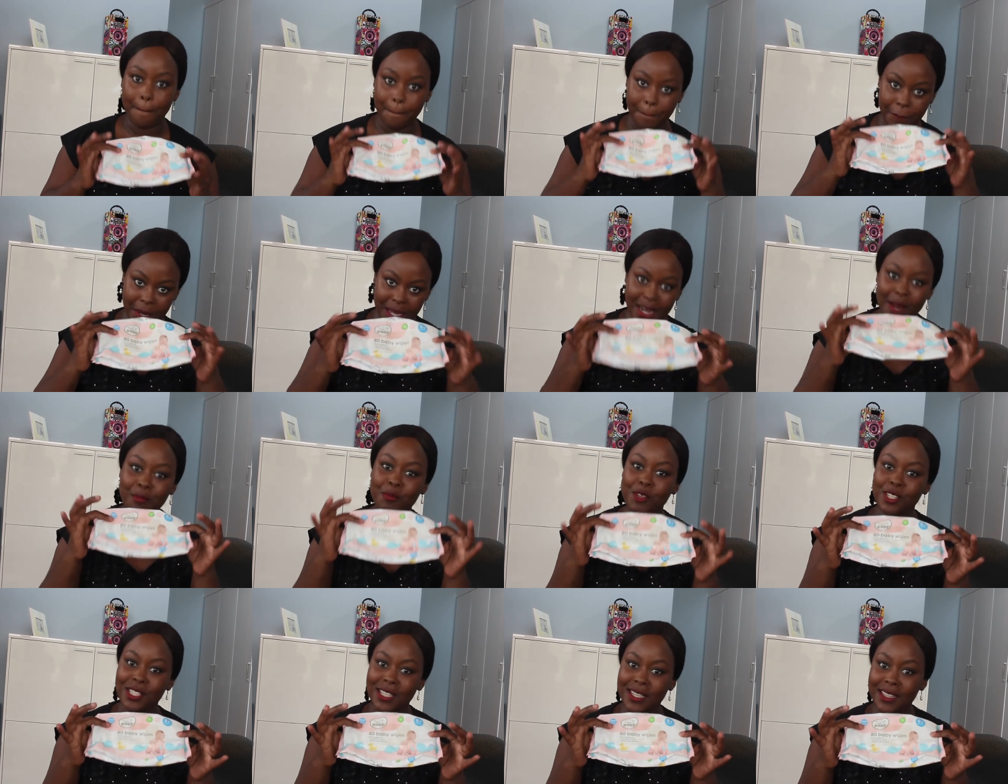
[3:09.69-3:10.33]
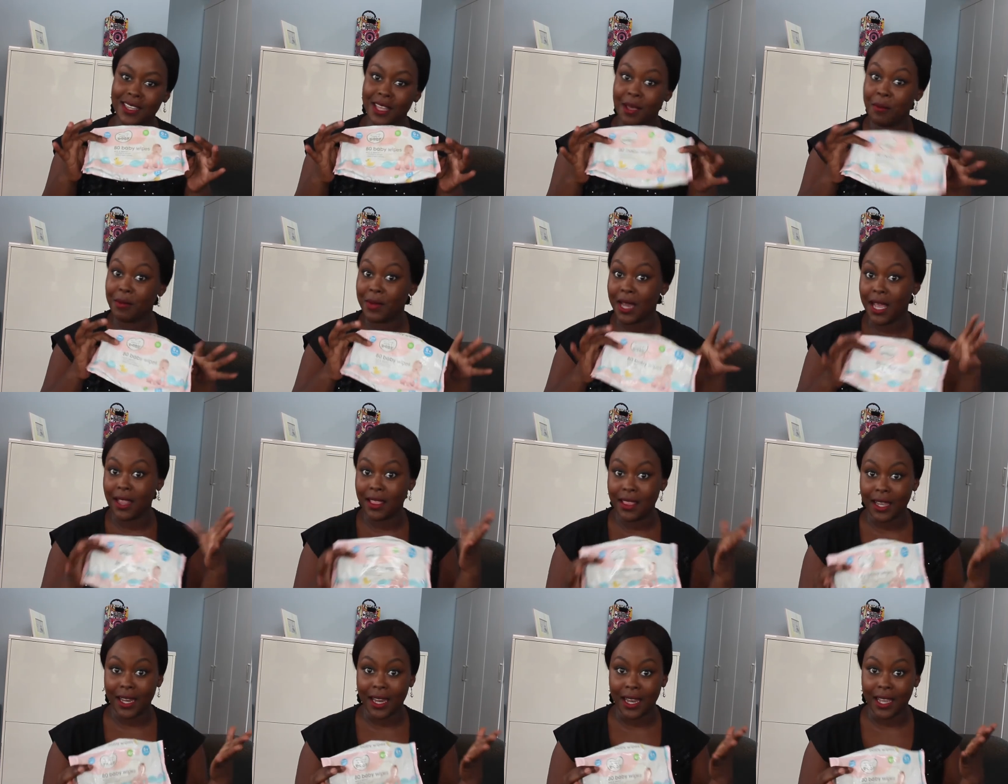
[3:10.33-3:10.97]
but I'm using them
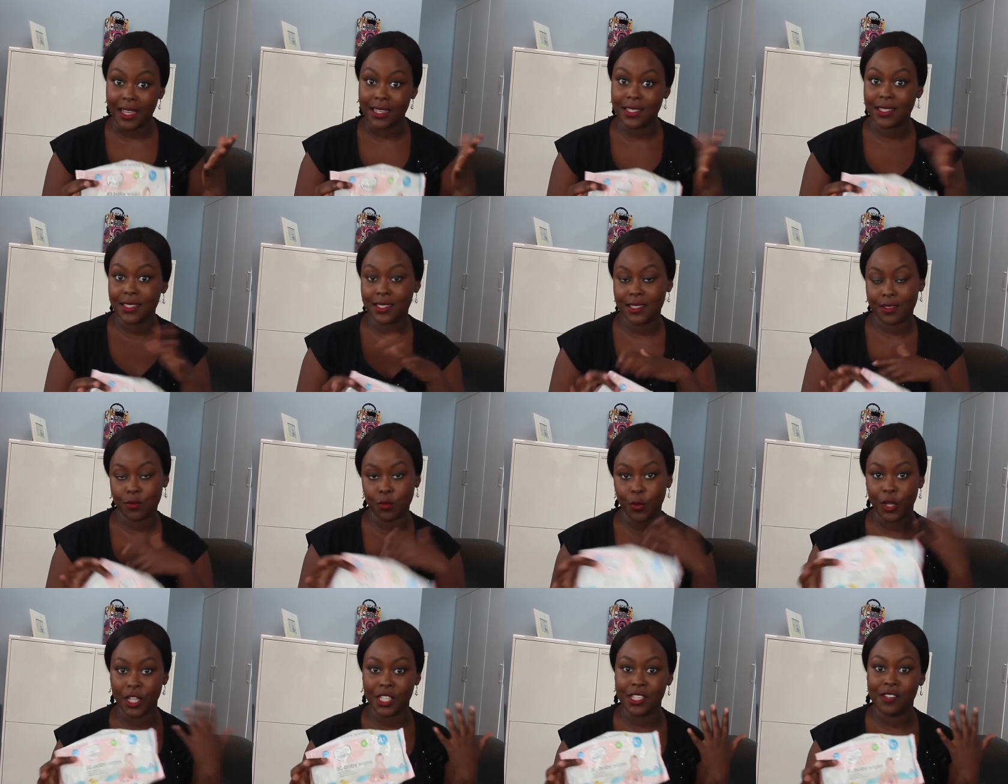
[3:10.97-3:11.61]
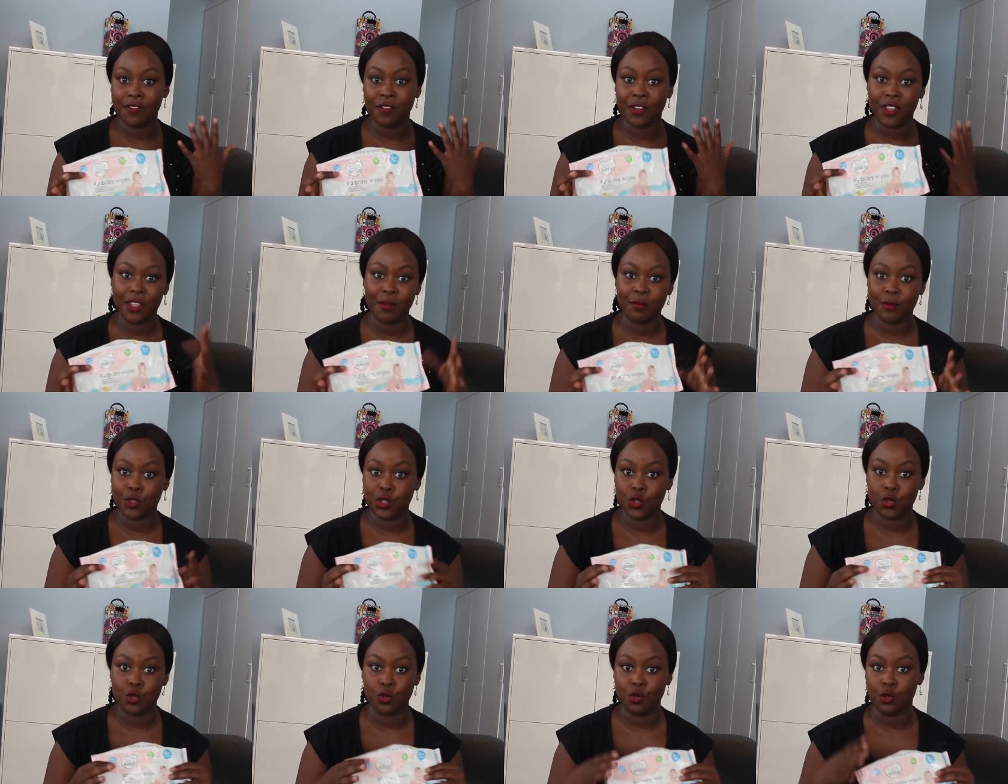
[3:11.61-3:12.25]
nonetheless waiting for them
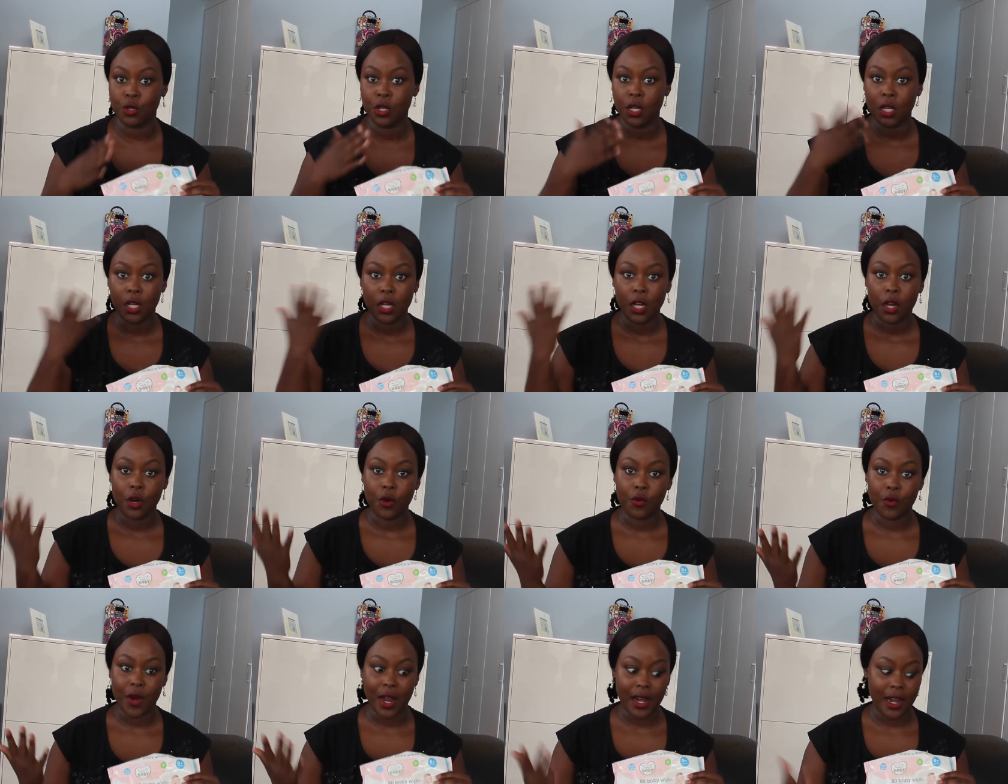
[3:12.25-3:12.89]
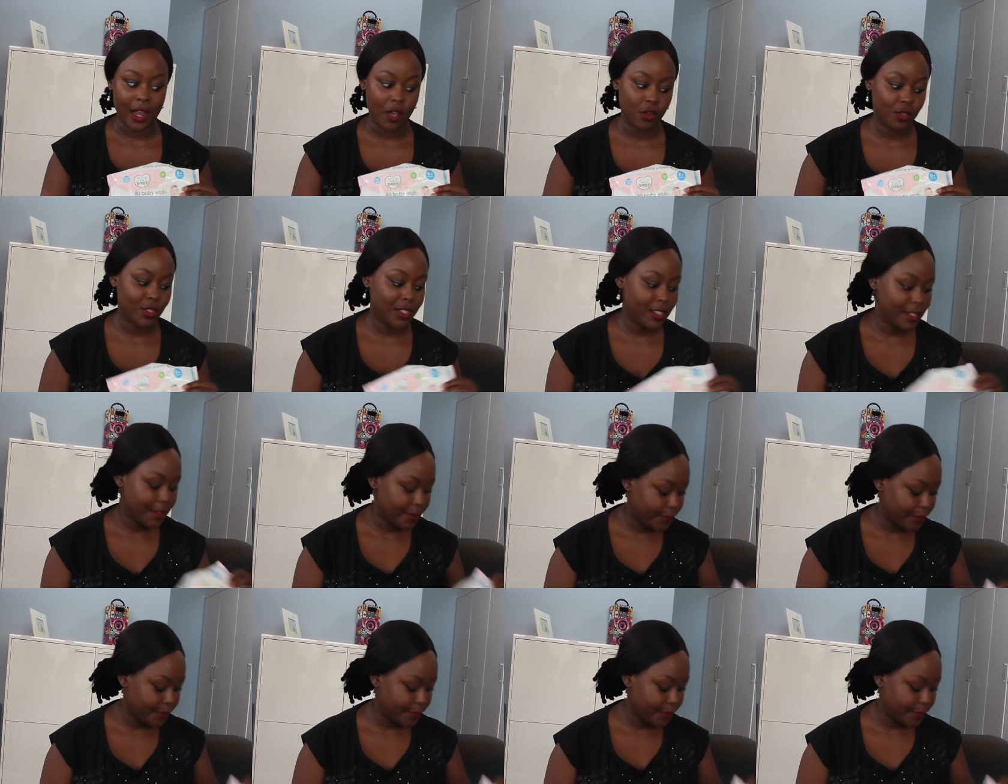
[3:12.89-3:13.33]
to run out